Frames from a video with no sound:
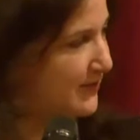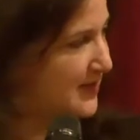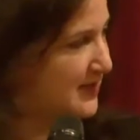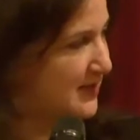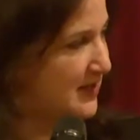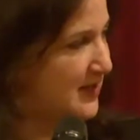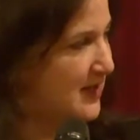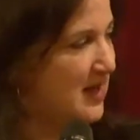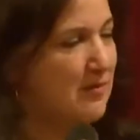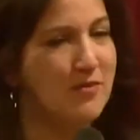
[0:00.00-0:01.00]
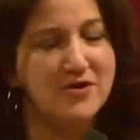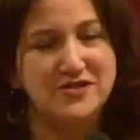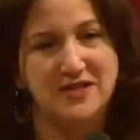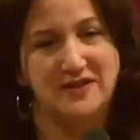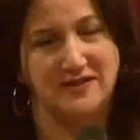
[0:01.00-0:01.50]
of a...
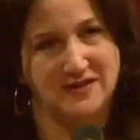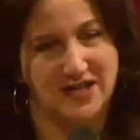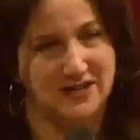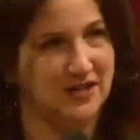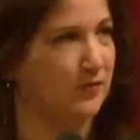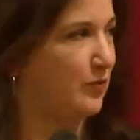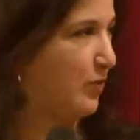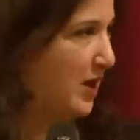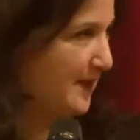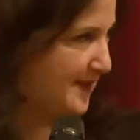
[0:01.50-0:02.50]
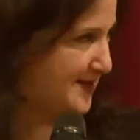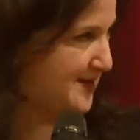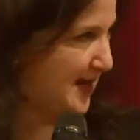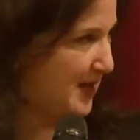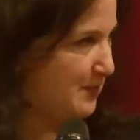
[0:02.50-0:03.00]
Most of the things I think would work on the
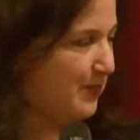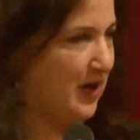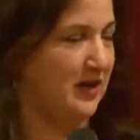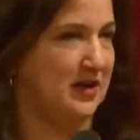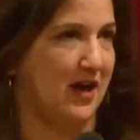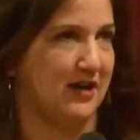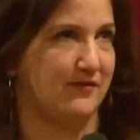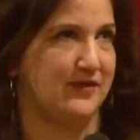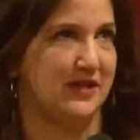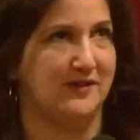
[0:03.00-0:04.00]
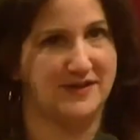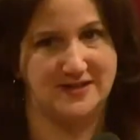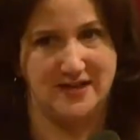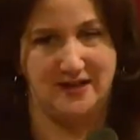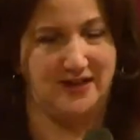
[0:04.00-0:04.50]
site, but not everything on the
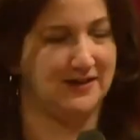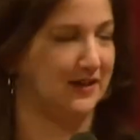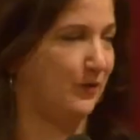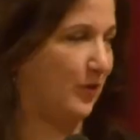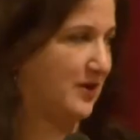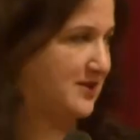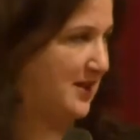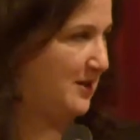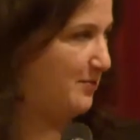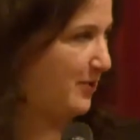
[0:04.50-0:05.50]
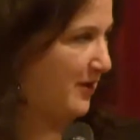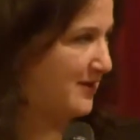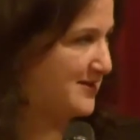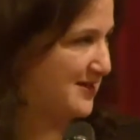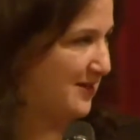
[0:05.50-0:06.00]
site I think works in a
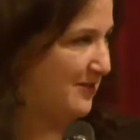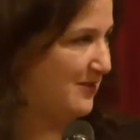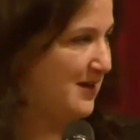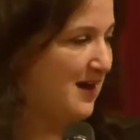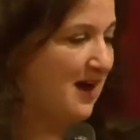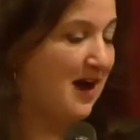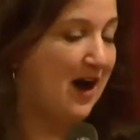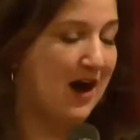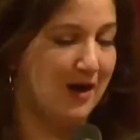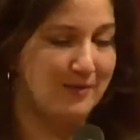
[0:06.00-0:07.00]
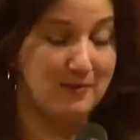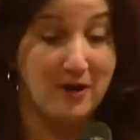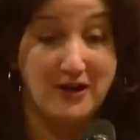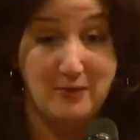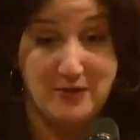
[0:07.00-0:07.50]
book. So in
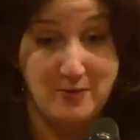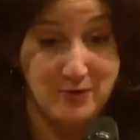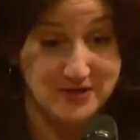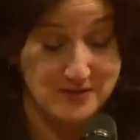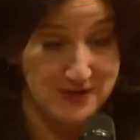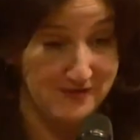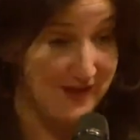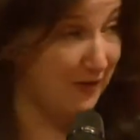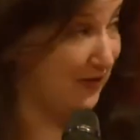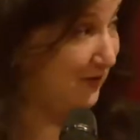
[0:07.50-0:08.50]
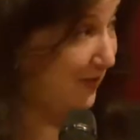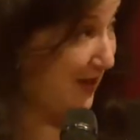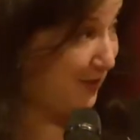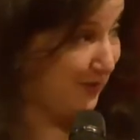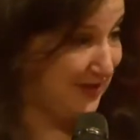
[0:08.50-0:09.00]
part, I want the book to be of value. I
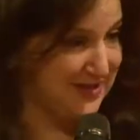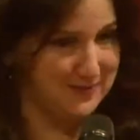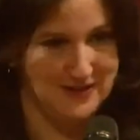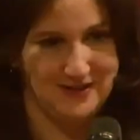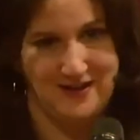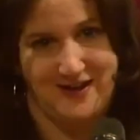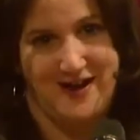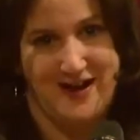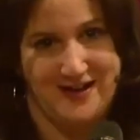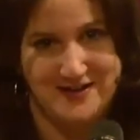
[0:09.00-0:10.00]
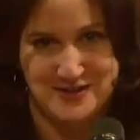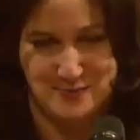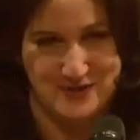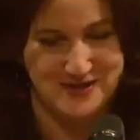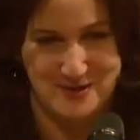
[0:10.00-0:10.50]
don't want it to be like, hi, I just
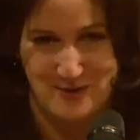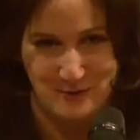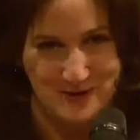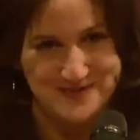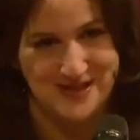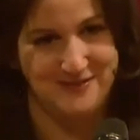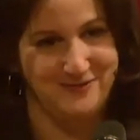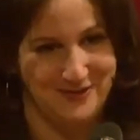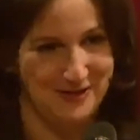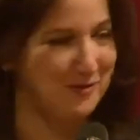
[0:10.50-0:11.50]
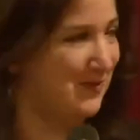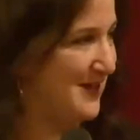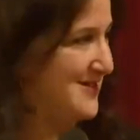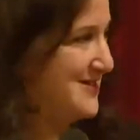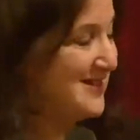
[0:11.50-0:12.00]
printed up my website for you,
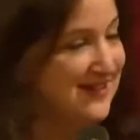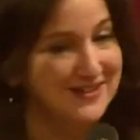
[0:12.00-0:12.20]
because